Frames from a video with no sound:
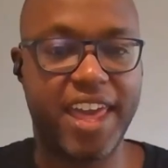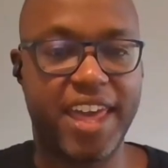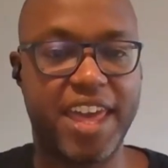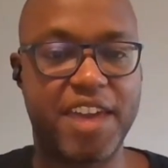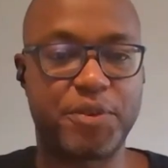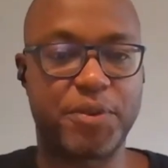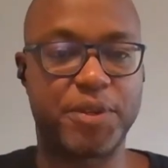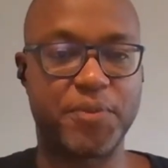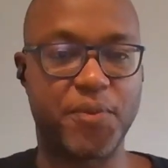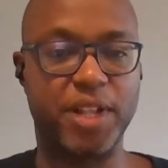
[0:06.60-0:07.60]
Hey everyone,
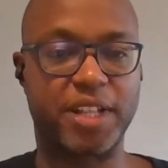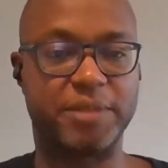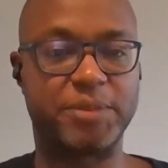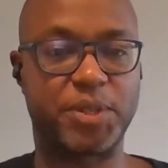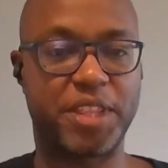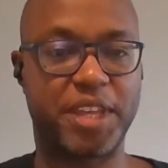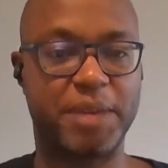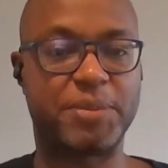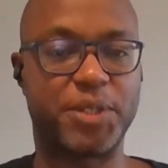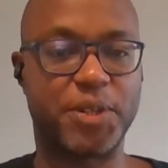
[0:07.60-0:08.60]
welcome to another
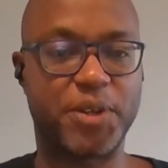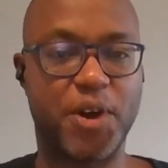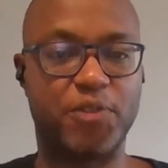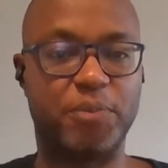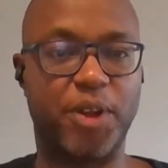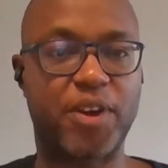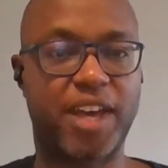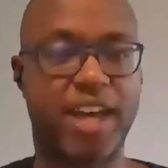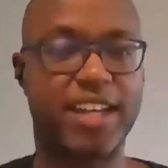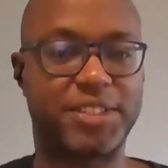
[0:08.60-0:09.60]
episode of
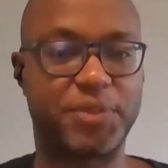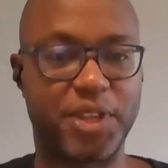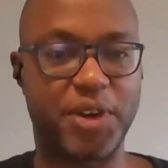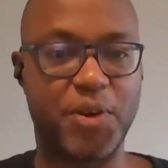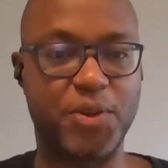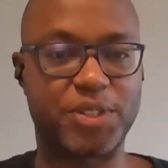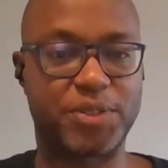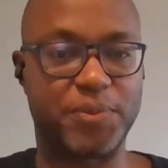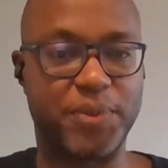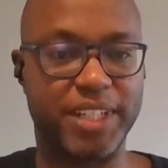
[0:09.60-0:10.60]
Blogcast with your hosts
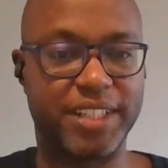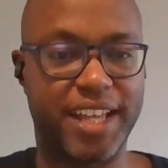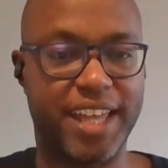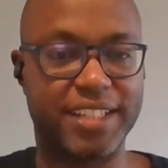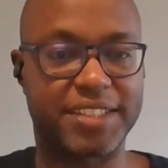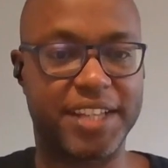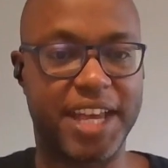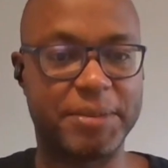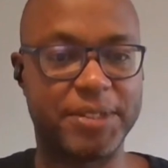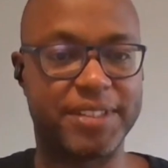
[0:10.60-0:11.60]
Will and
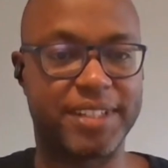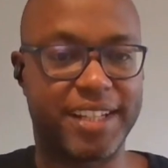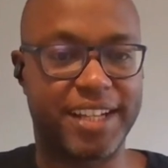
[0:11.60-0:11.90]
Simon.